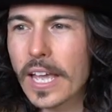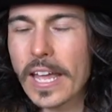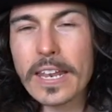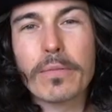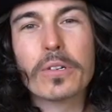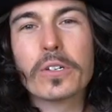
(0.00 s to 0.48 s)

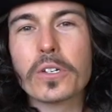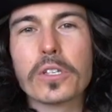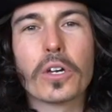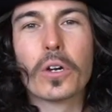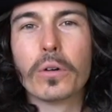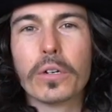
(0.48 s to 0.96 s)
and it was just
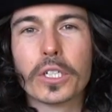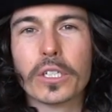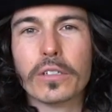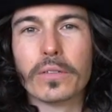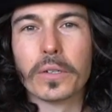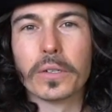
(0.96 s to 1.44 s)
the coolest
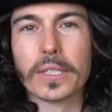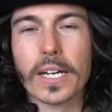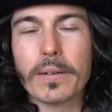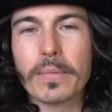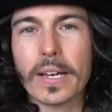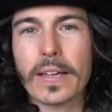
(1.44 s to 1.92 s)
shoot of all
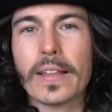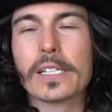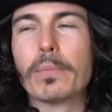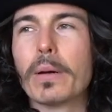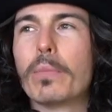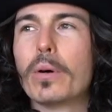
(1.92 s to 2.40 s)
time. Like,
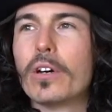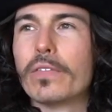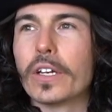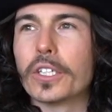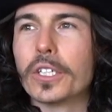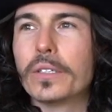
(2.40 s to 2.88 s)
that's my
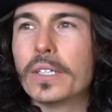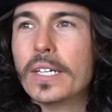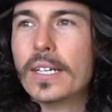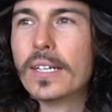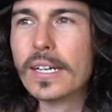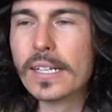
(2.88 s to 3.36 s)
perfect shoot.
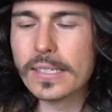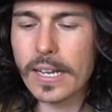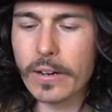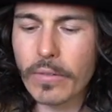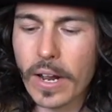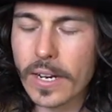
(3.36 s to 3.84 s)
It's
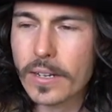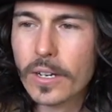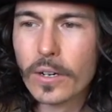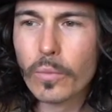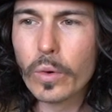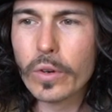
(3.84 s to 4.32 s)
like, right,
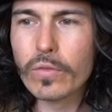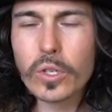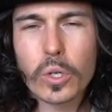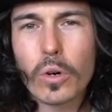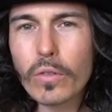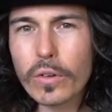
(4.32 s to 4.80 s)
we've
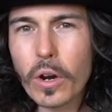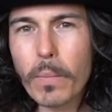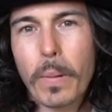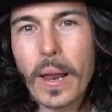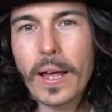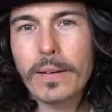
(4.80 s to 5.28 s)
sort of got a
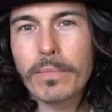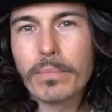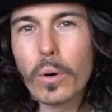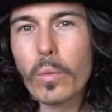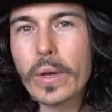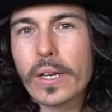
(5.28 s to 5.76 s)
plan,
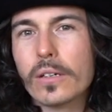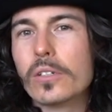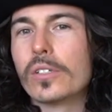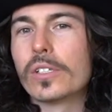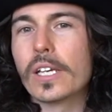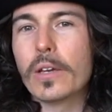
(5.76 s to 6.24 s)
but we can
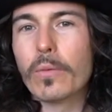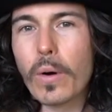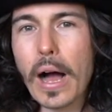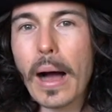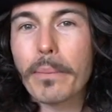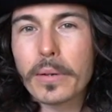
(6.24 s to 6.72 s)
just see
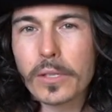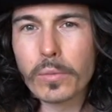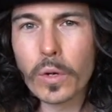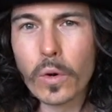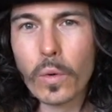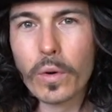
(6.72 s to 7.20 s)
what happens.
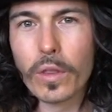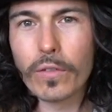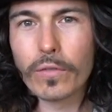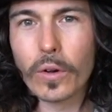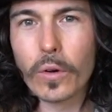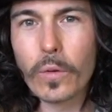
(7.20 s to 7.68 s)
We go with the
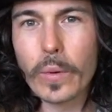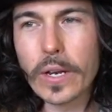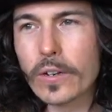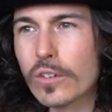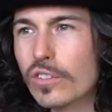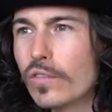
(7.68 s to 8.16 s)
flow, we
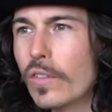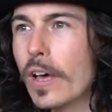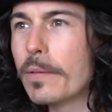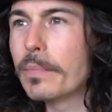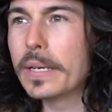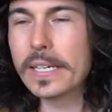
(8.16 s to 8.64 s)
can just
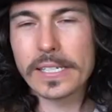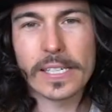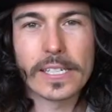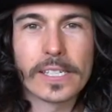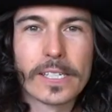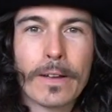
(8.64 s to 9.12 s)
find
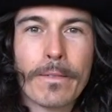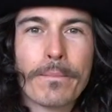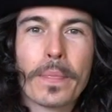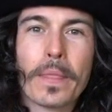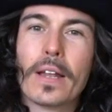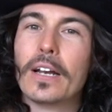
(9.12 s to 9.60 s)
places,
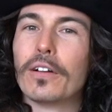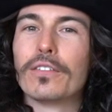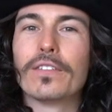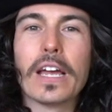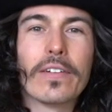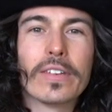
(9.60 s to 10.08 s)
little
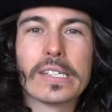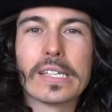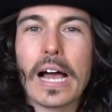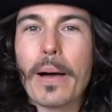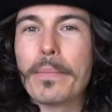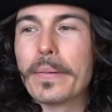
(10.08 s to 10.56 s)
favours
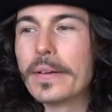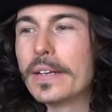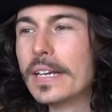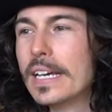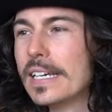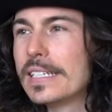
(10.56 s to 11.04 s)

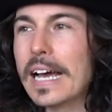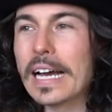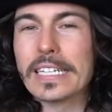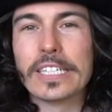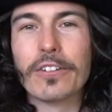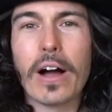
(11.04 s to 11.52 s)
happen.
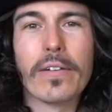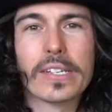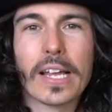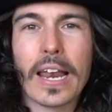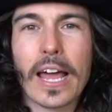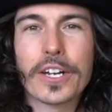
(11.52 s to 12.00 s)
Taxi
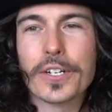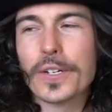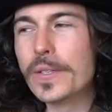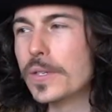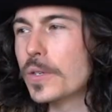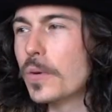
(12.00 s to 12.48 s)
drivers are
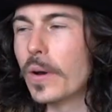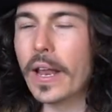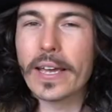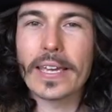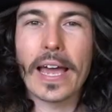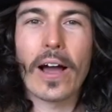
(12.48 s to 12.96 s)
legends, going
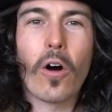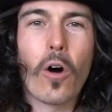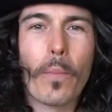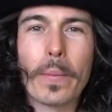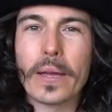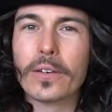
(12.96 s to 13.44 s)
like, yeah,
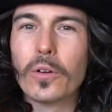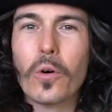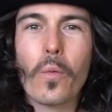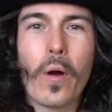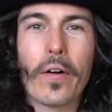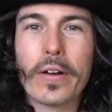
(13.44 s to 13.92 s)
hop in, no
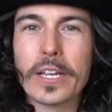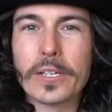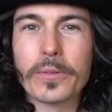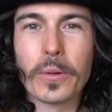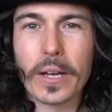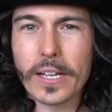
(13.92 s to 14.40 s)

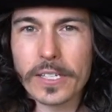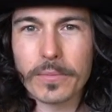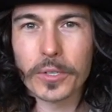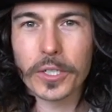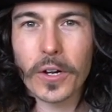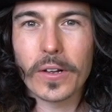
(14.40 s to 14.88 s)
worries, we'll get
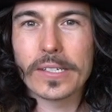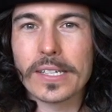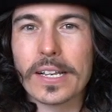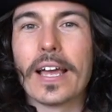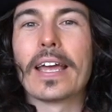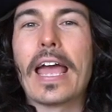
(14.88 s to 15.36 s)
some
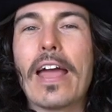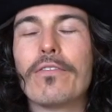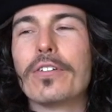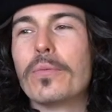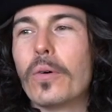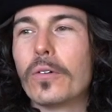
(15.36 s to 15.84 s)
shots. Like,
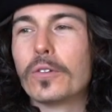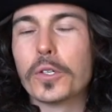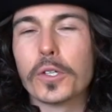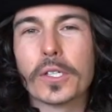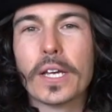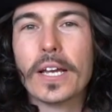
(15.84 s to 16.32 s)
everyone
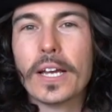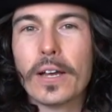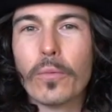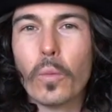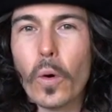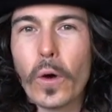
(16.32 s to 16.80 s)
just
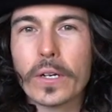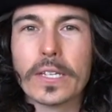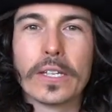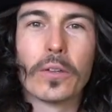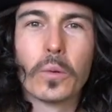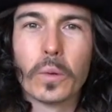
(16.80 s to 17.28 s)
worked,
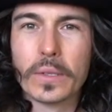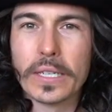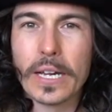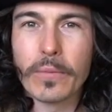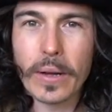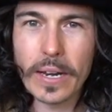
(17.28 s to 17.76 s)
and the whole
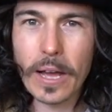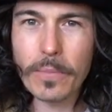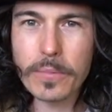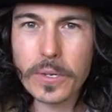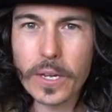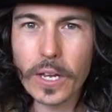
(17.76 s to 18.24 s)
day went
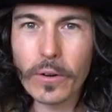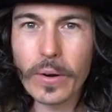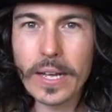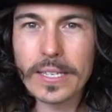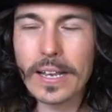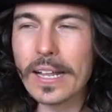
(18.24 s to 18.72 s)
absolutely
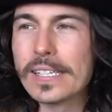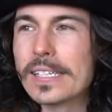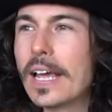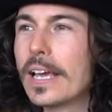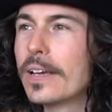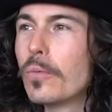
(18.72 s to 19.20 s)
great.
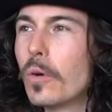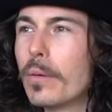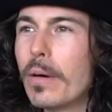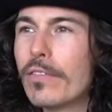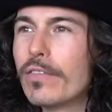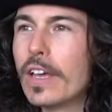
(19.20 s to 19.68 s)
That's like one of
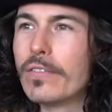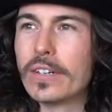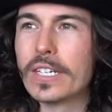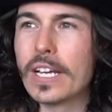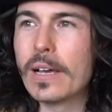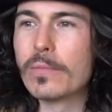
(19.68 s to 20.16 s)
my
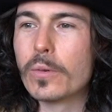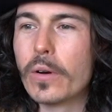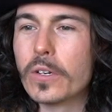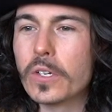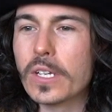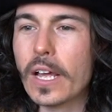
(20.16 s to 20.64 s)
favourite times where
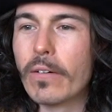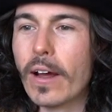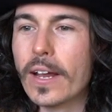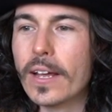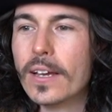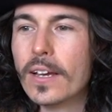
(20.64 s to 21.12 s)
it's just like, right,